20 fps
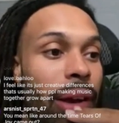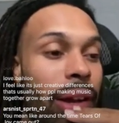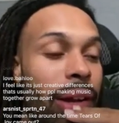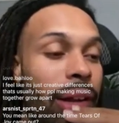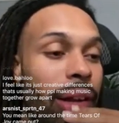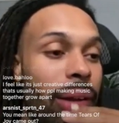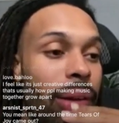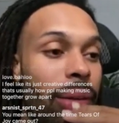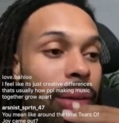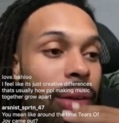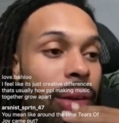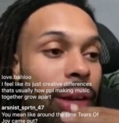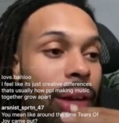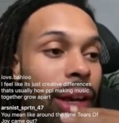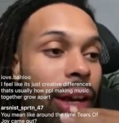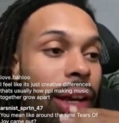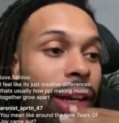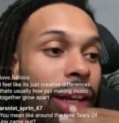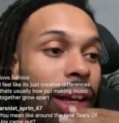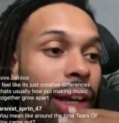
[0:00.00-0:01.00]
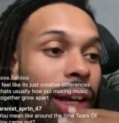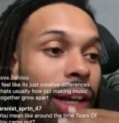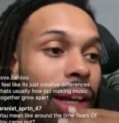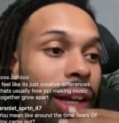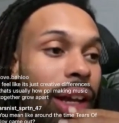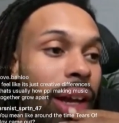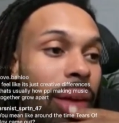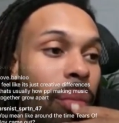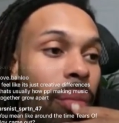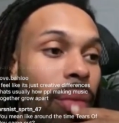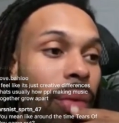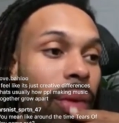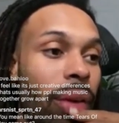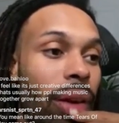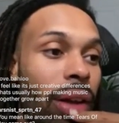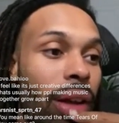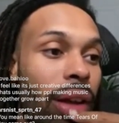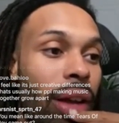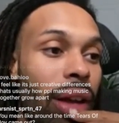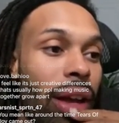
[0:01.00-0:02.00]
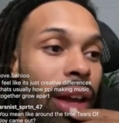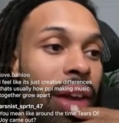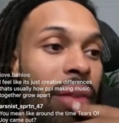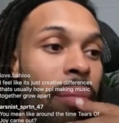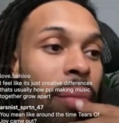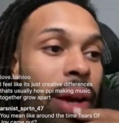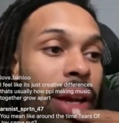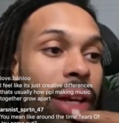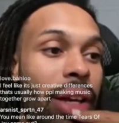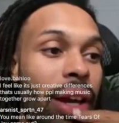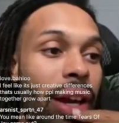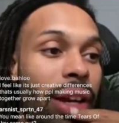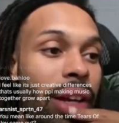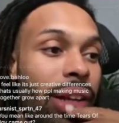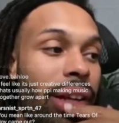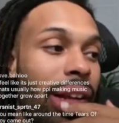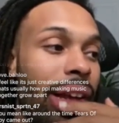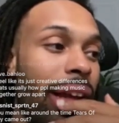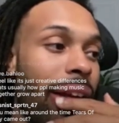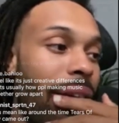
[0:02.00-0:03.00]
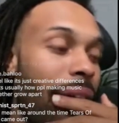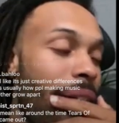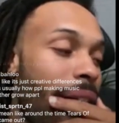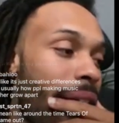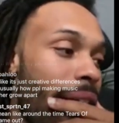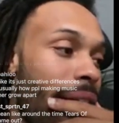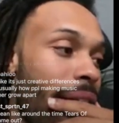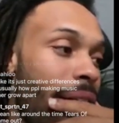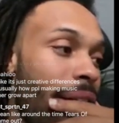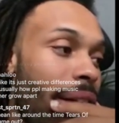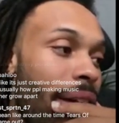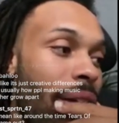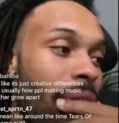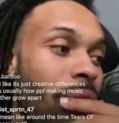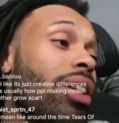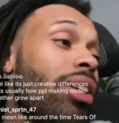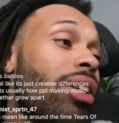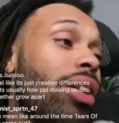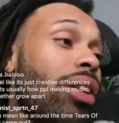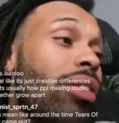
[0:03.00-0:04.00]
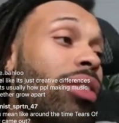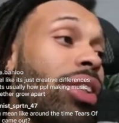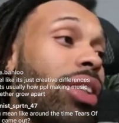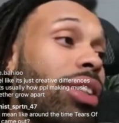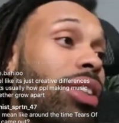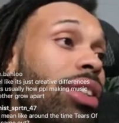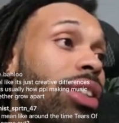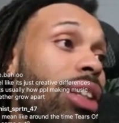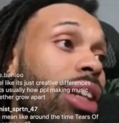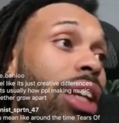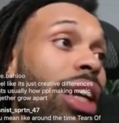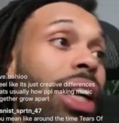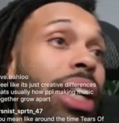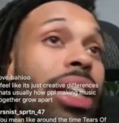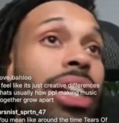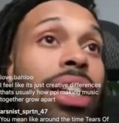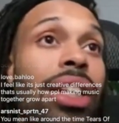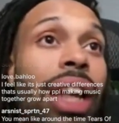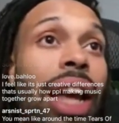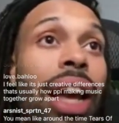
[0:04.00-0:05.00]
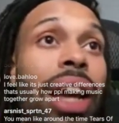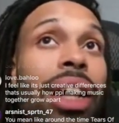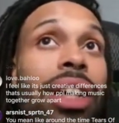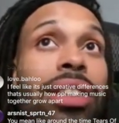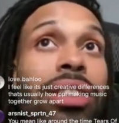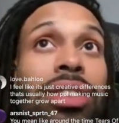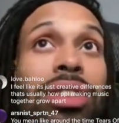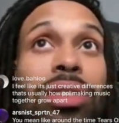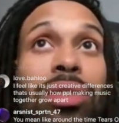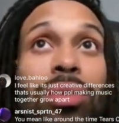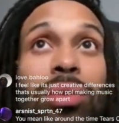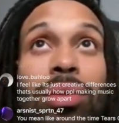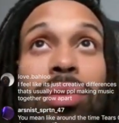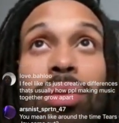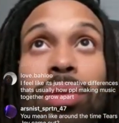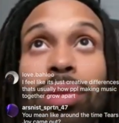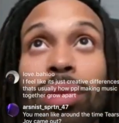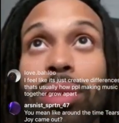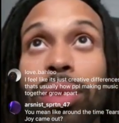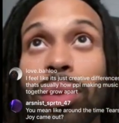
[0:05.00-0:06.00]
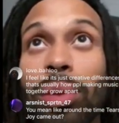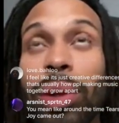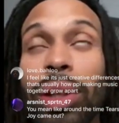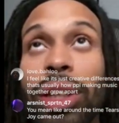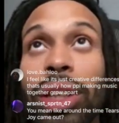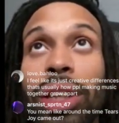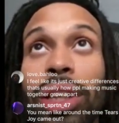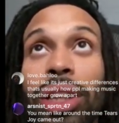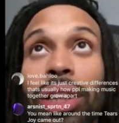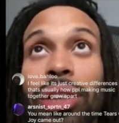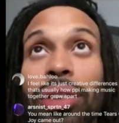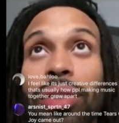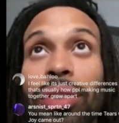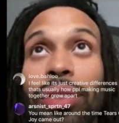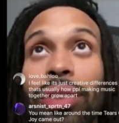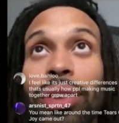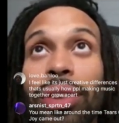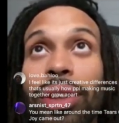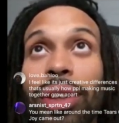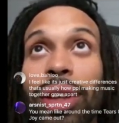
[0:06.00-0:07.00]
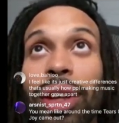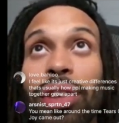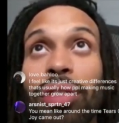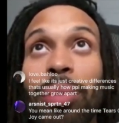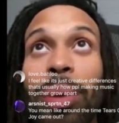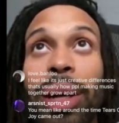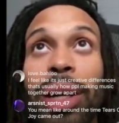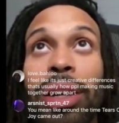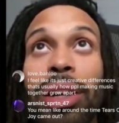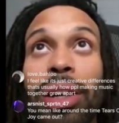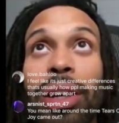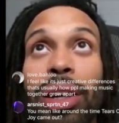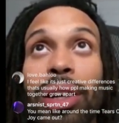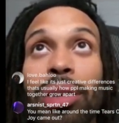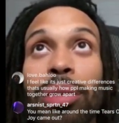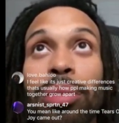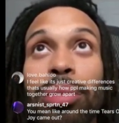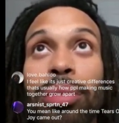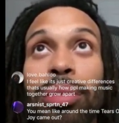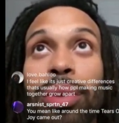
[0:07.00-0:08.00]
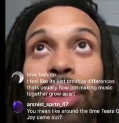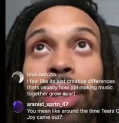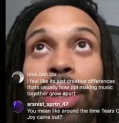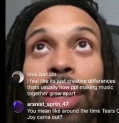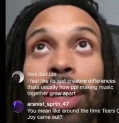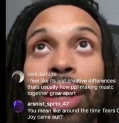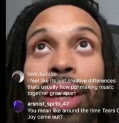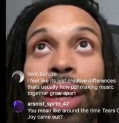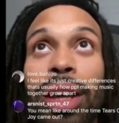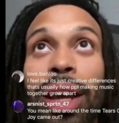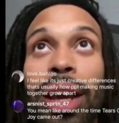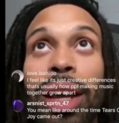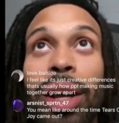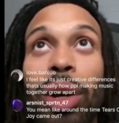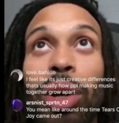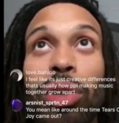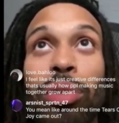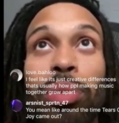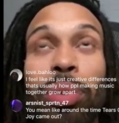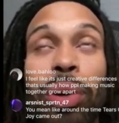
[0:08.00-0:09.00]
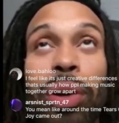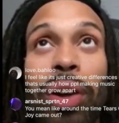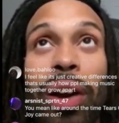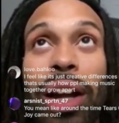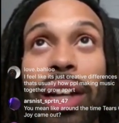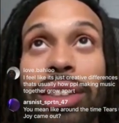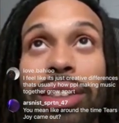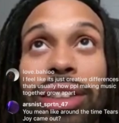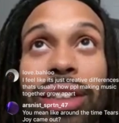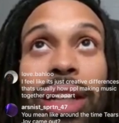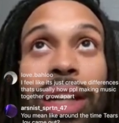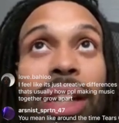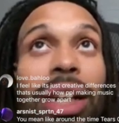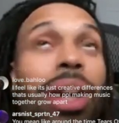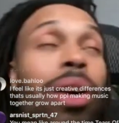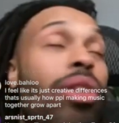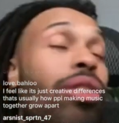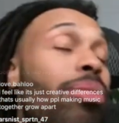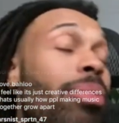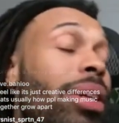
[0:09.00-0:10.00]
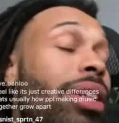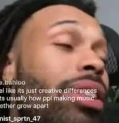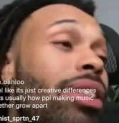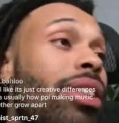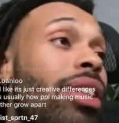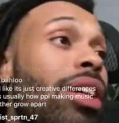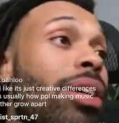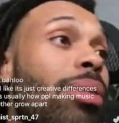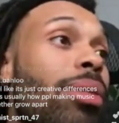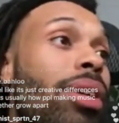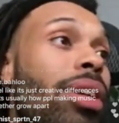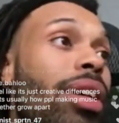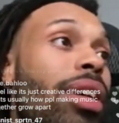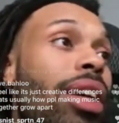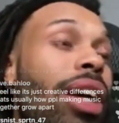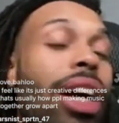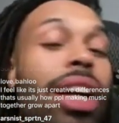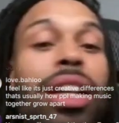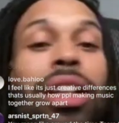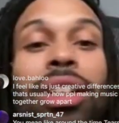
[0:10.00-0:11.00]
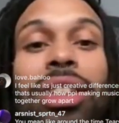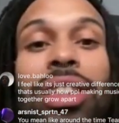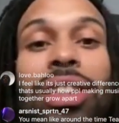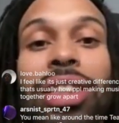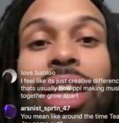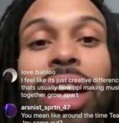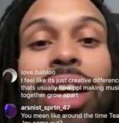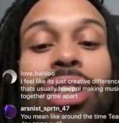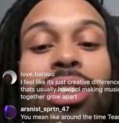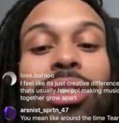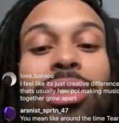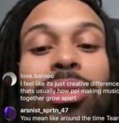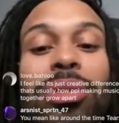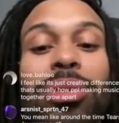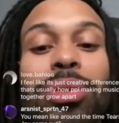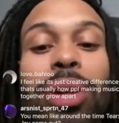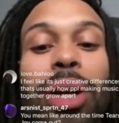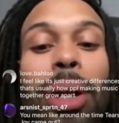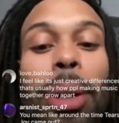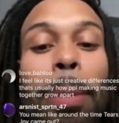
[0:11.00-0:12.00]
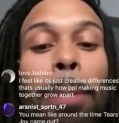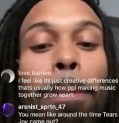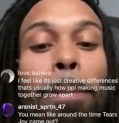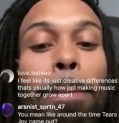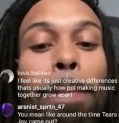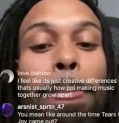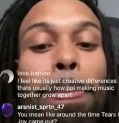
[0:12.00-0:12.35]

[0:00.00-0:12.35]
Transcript: And and and and Mike kind of like was getting nervous, and I didn't ask Wiki if Mike could come, and I was procrastinating. I was messing up. I didn't just ask him, right?